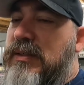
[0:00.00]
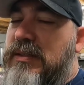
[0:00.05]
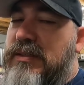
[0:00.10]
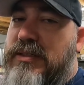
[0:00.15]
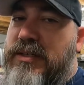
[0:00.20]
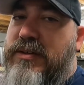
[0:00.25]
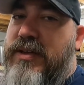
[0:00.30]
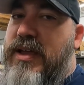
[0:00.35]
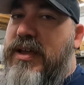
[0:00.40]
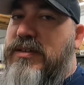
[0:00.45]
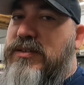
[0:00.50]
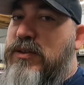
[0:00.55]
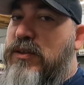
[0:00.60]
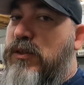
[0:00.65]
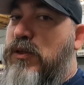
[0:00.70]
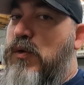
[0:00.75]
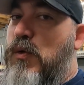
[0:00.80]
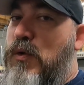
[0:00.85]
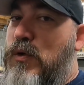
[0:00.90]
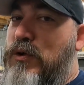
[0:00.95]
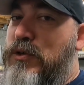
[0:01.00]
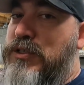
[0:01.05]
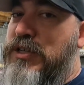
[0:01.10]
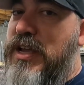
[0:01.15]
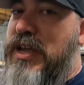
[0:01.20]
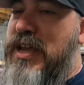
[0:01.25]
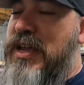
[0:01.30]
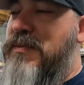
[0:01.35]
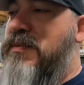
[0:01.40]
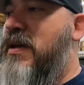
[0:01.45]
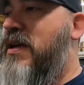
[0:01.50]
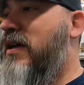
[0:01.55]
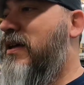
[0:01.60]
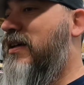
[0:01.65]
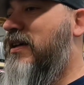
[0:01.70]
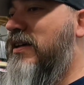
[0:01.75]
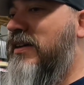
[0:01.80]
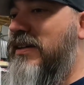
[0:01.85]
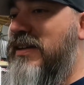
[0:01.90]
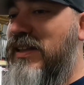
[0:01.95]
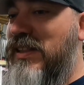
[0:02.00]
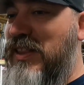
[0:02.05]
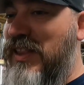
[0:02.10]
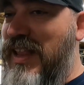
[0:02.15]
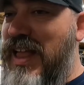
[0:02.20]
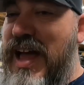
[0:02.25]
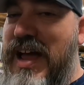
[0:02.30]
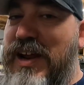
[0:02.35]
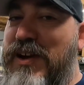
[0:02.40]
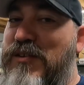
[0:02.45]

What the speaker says: So yes, at the corner of shame, a lot